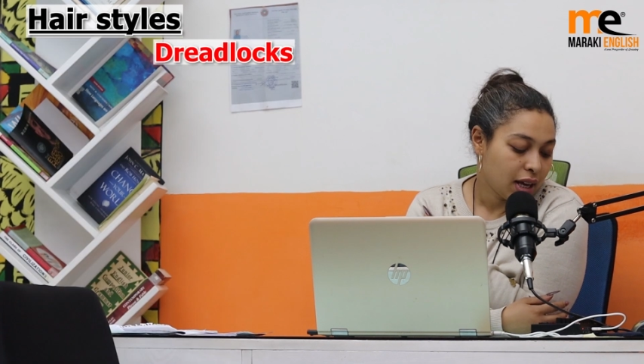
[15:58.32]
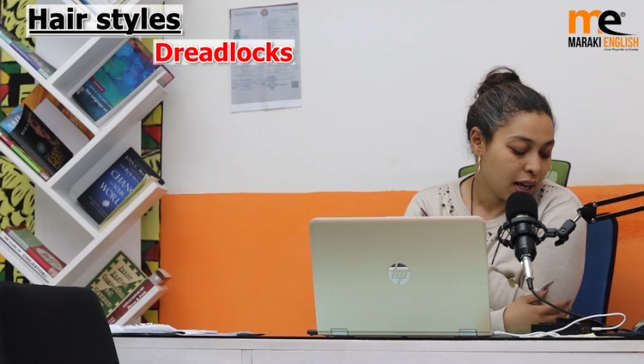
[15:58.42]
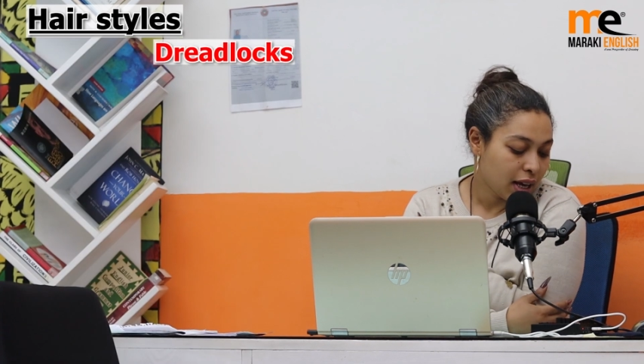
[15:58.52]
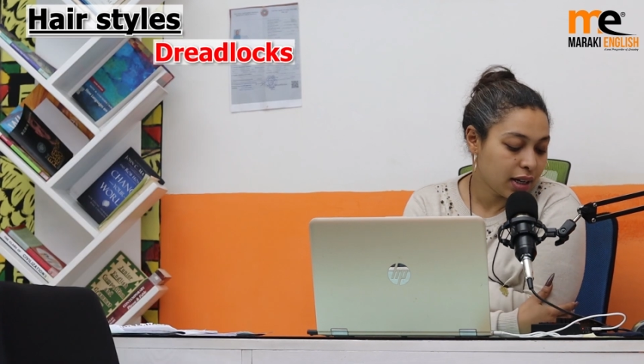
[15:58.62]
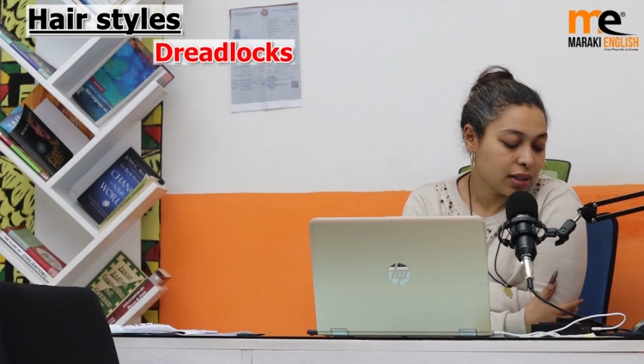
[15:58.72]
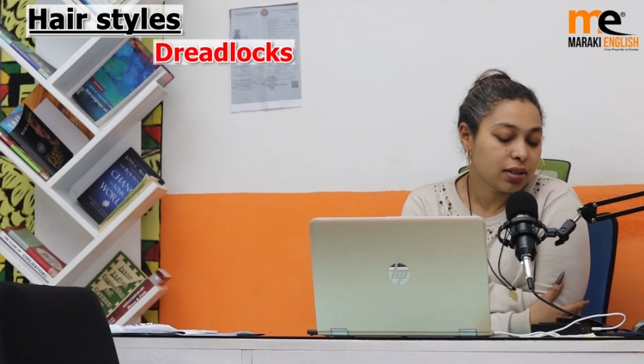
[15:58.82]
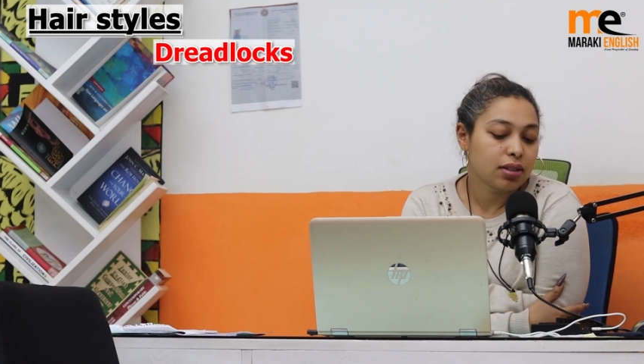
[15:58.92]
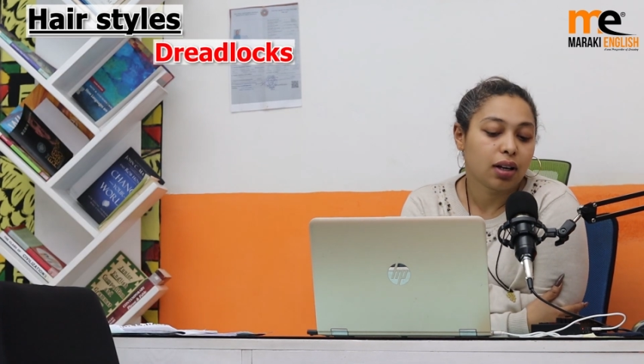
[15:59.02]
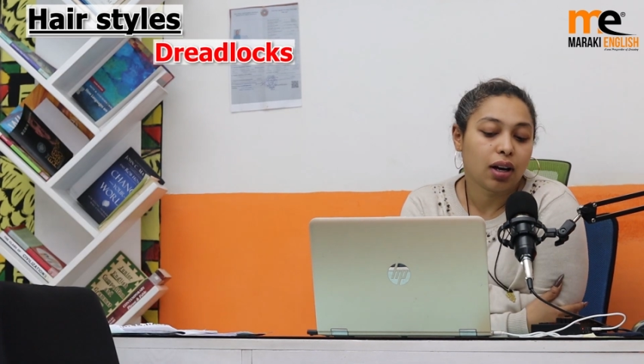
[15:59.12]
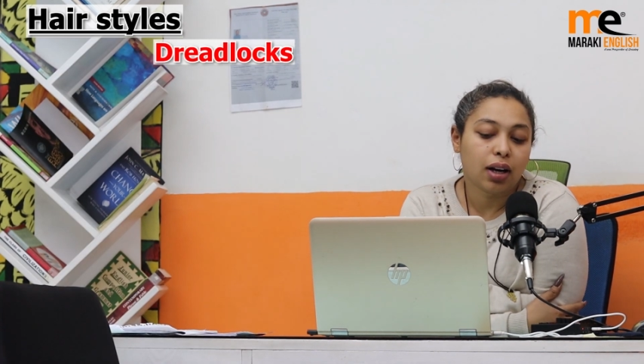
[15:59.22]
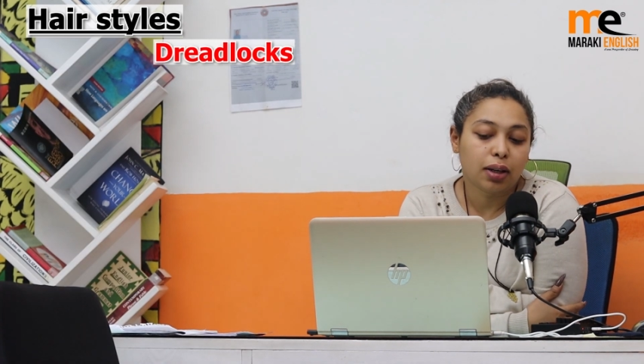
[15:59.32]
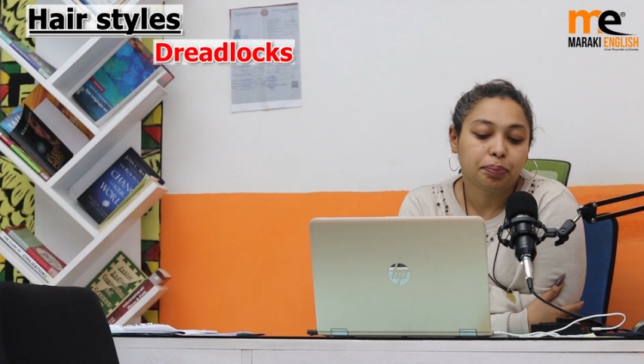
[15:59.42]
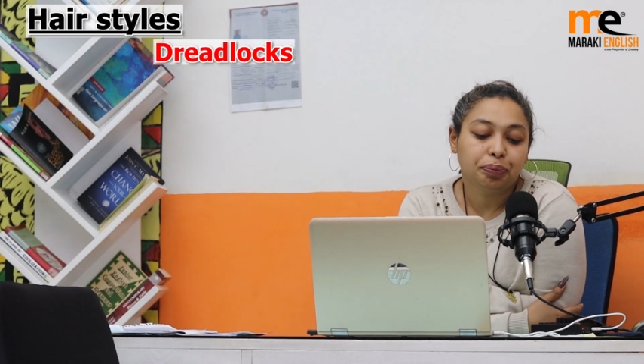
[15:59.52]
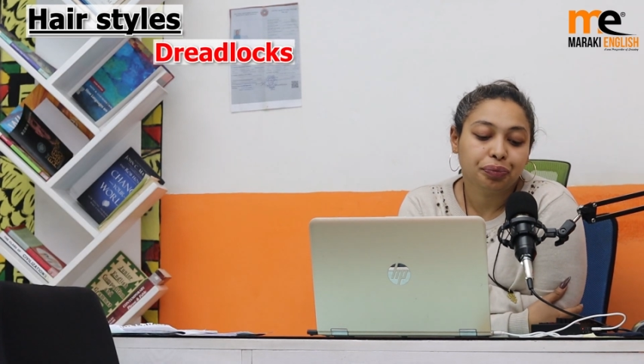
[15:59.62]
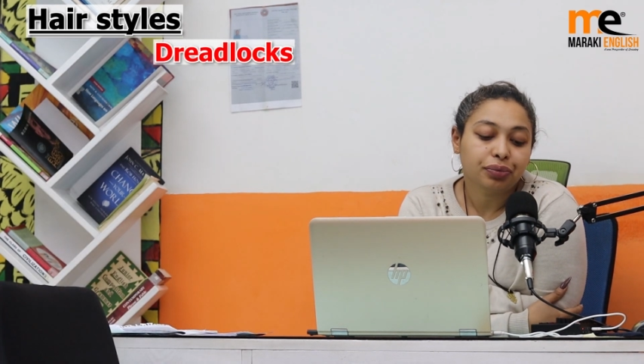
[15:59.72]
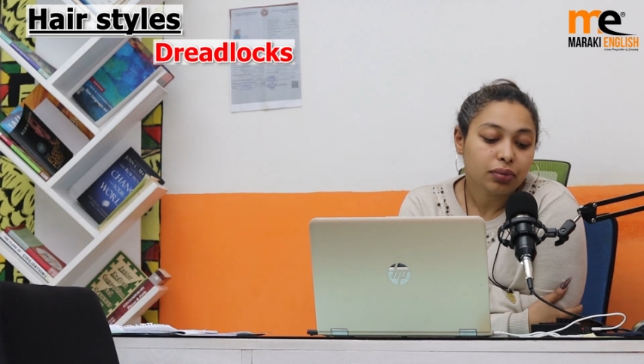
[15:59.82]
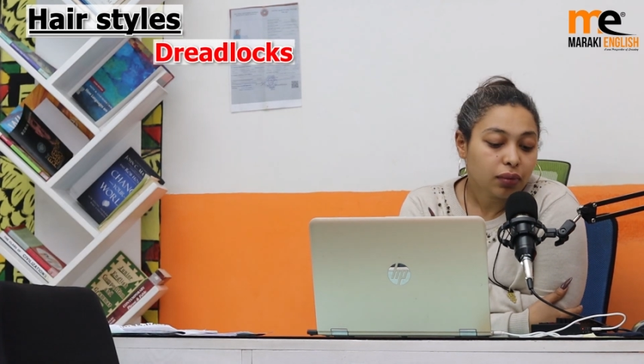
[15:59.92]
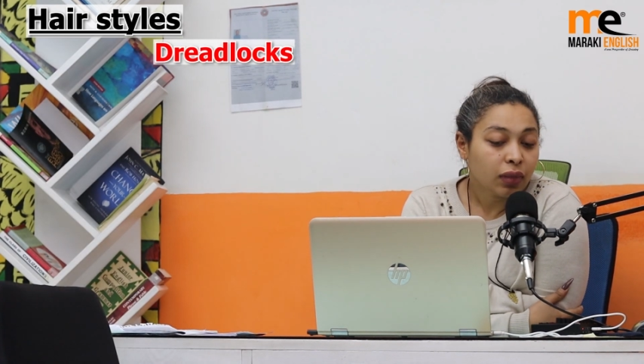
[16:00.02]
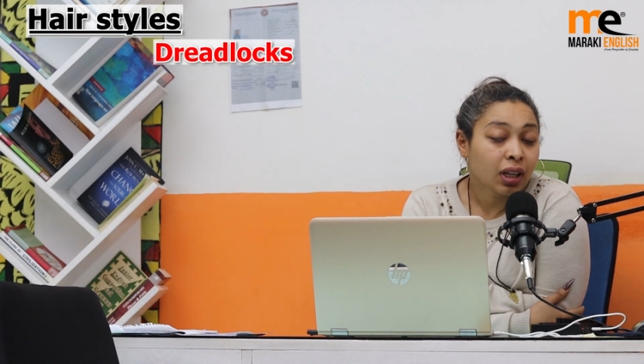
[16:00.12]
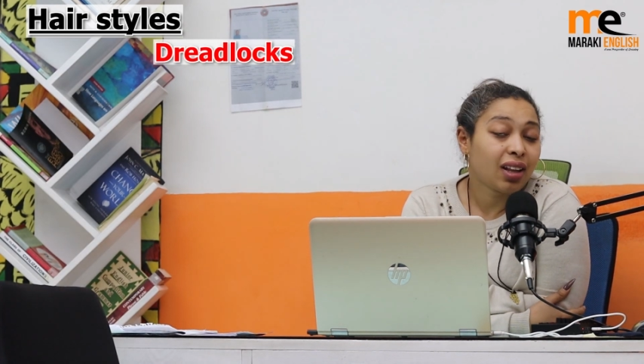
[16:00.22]
And
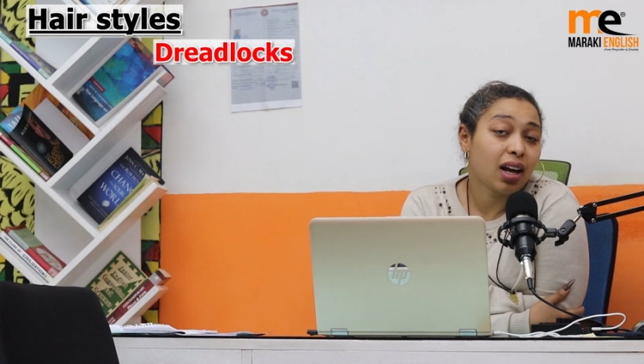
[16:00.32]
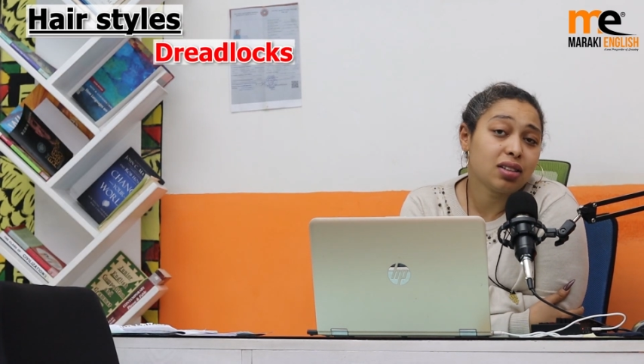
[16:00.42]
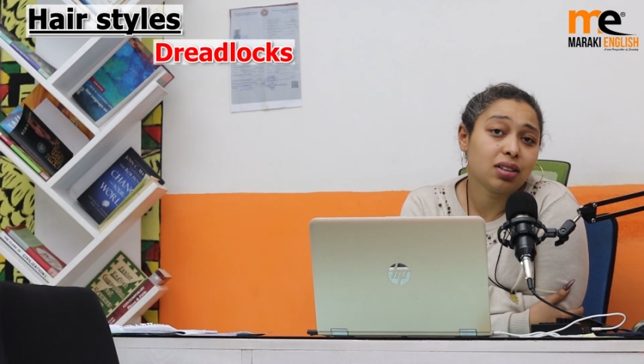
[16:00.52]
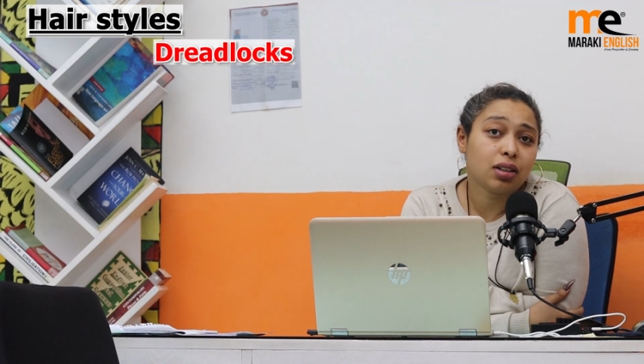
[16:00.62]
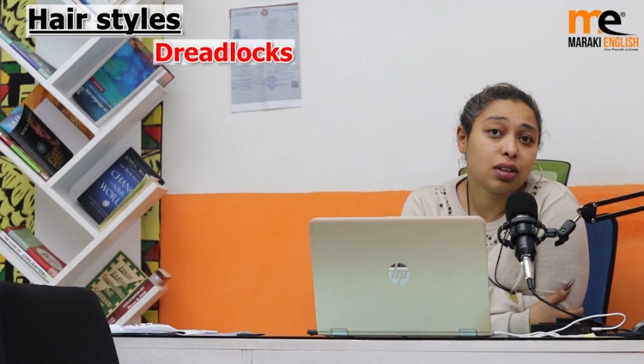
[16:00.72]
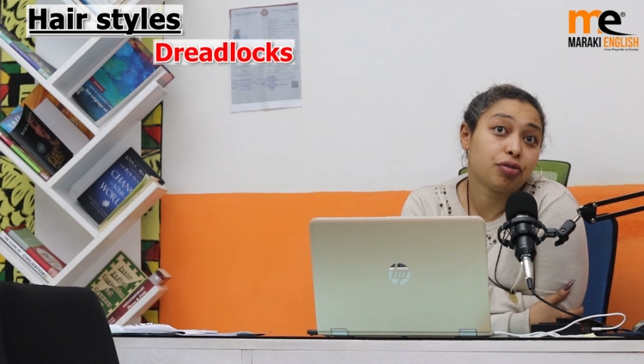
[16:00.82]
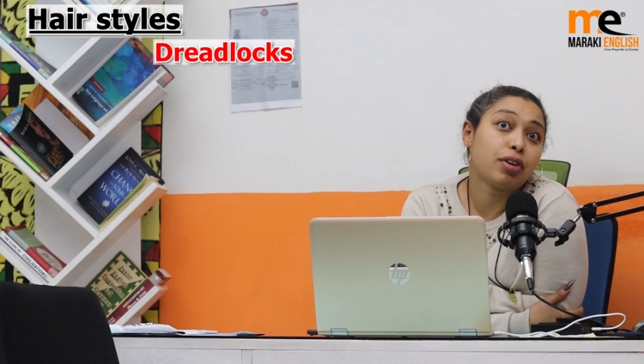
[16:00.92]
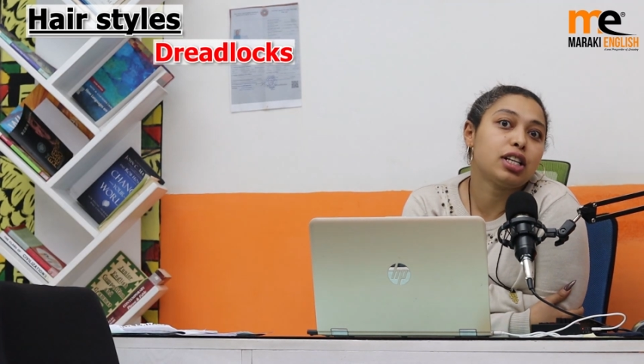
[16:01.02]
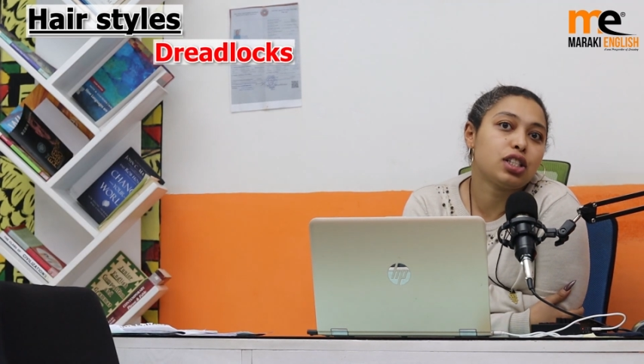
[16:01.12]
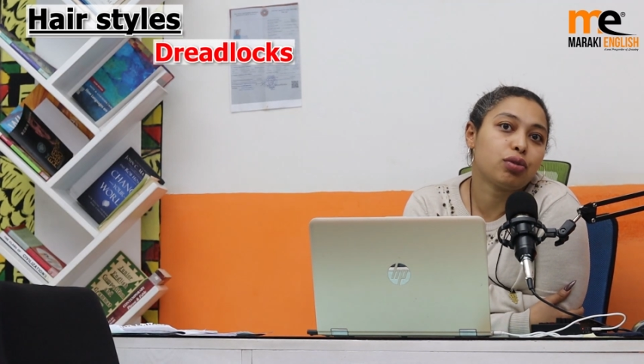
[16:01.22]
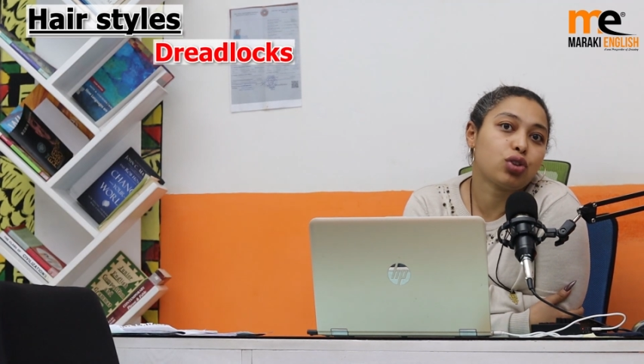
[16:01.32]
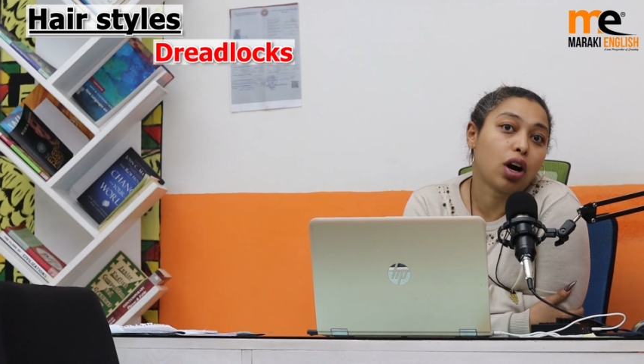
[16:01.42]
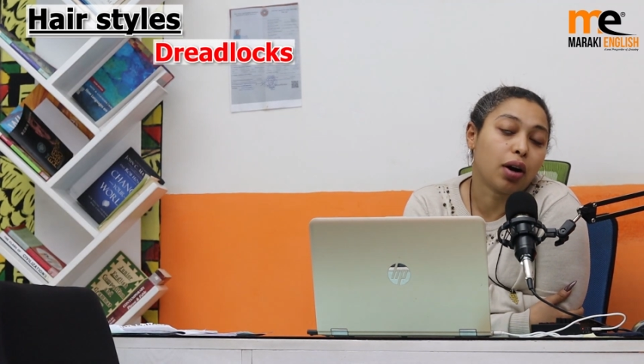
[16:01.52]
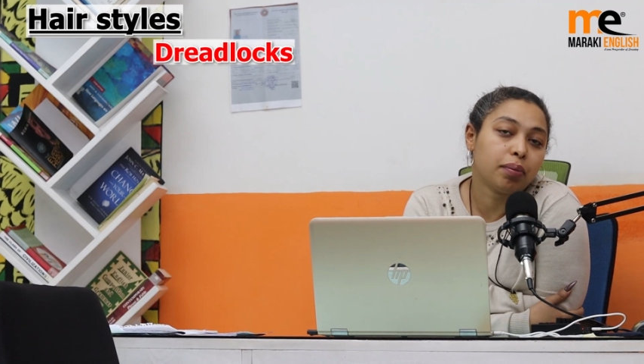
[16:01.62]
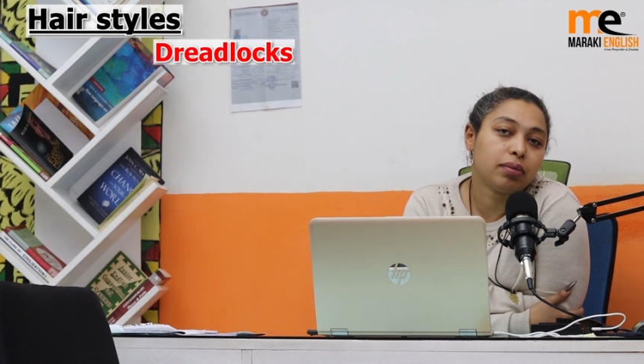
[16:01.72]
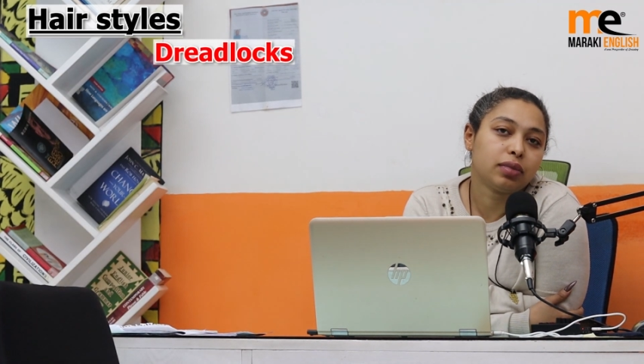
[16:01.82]
that is an offensive term.